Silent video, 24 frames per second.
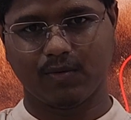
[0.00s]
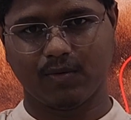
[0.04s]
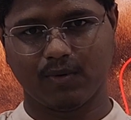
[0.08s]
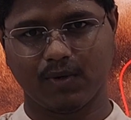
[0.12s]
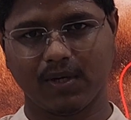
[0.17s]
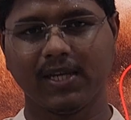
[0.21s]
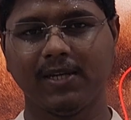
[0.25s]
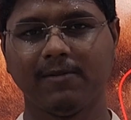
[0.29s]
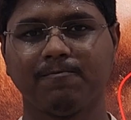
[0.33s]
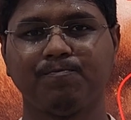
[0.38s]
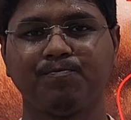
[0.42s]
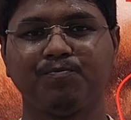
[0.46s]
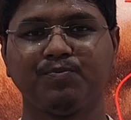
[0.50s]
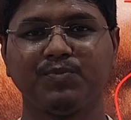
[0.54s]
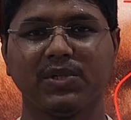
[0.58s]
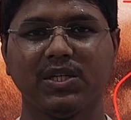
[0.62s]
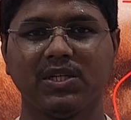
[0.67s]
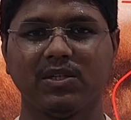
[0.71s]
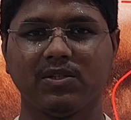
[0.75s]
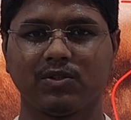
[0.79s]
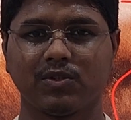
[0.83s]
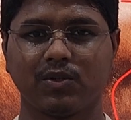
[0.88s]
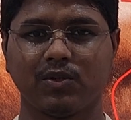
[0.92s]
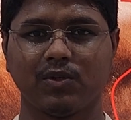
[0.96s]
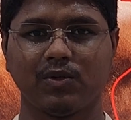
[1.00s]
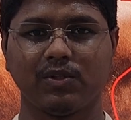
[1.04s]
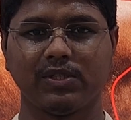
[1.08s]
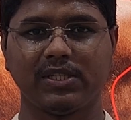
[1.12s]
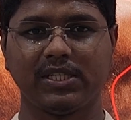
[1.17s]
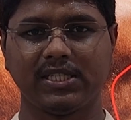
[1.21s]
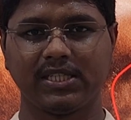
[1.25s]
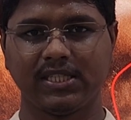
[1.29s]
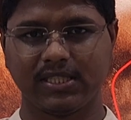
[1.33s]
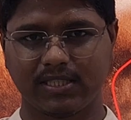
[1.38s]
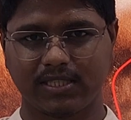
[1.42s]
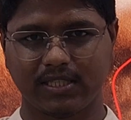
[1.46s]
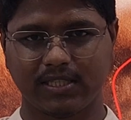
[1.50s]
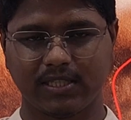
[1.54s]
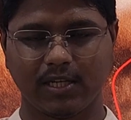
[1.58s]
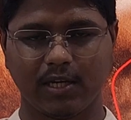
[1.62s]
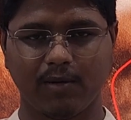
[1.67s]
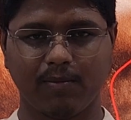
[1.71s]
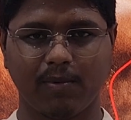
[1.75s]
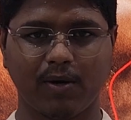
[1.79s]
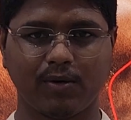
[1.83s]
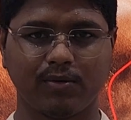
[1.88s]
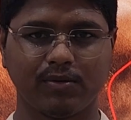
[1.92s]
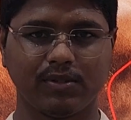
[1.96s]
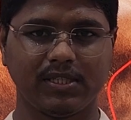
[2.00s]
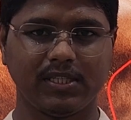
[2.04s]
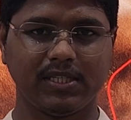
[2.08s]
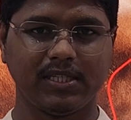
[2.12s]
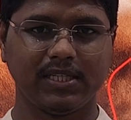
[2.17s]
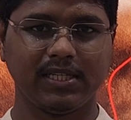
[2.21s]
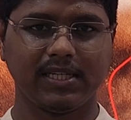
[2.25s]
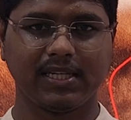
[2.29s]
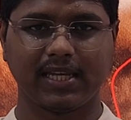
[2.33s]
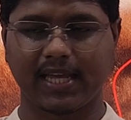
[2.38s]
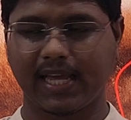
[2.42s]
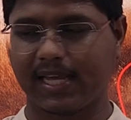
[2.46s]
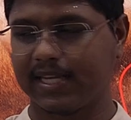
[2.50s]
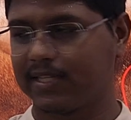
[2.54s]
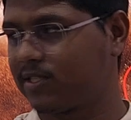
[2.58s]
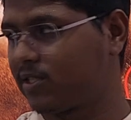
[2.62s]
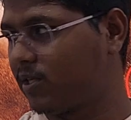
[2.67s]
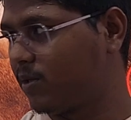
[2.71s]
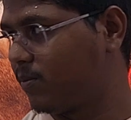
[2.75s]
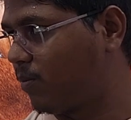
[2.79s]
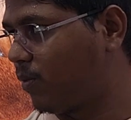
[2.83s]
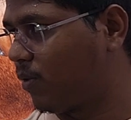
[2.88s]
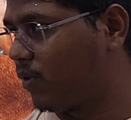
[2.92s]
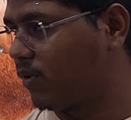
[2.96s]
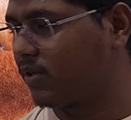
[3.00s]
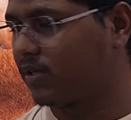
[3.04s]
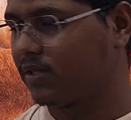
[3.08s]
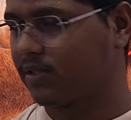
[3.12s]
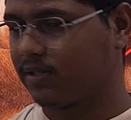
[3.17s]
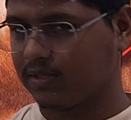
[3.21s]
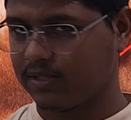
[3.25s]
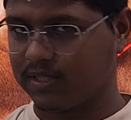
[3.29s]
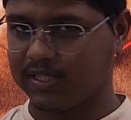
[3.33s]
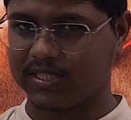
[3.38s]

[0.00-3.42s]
Okay, so this is about the case report.